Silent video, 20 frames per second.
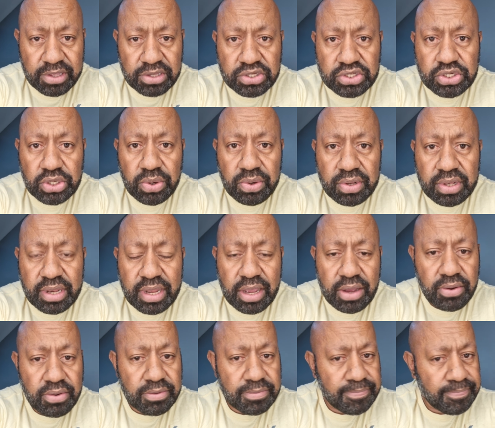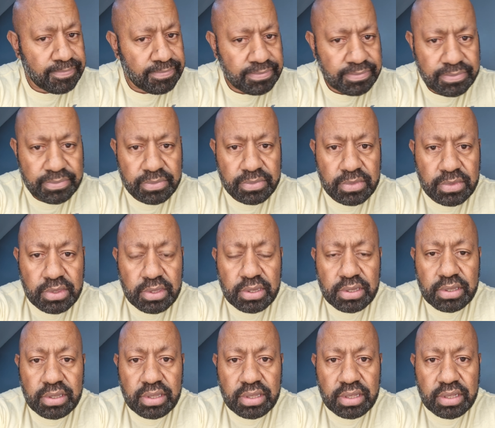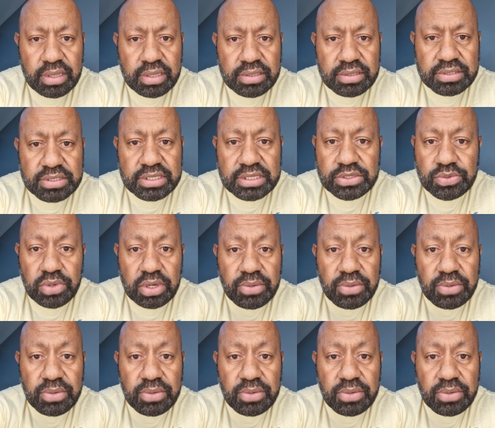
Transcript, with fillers: you can show it now, geez,